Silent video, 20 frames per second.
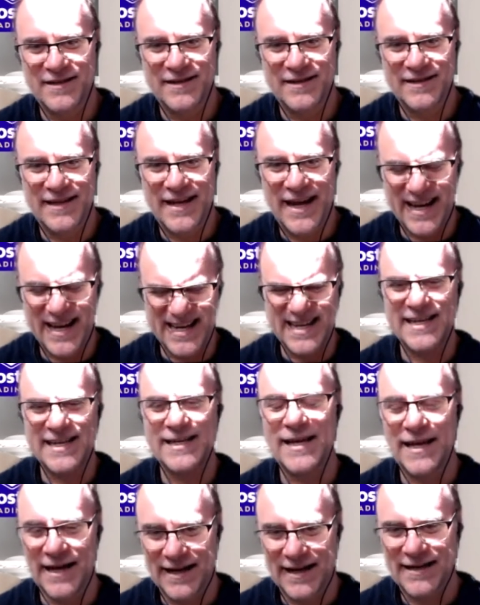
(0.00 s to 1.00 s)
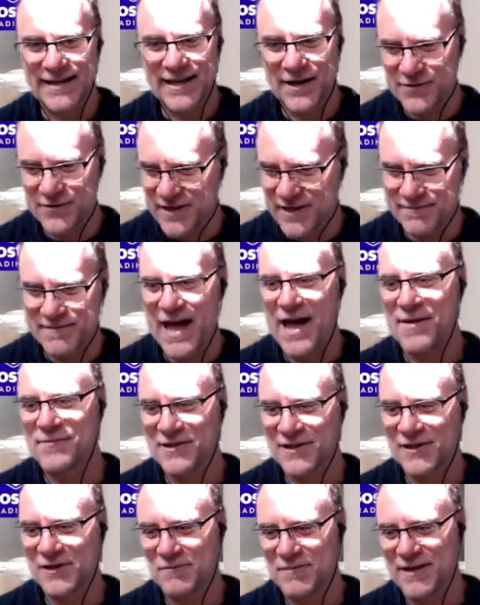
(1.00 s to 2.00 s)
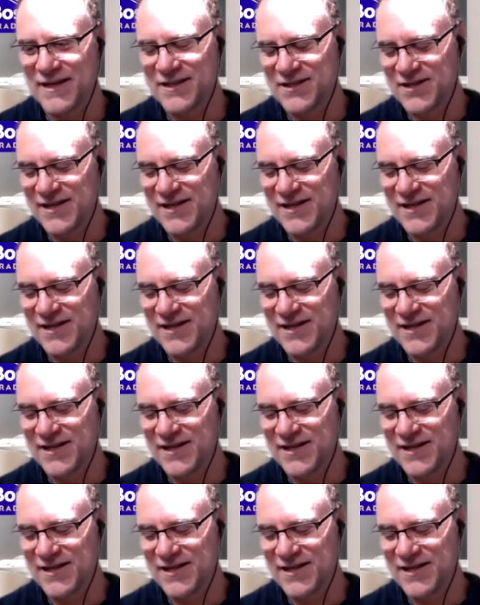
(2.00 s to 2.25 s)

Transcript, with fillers: in a year. That was an absolute best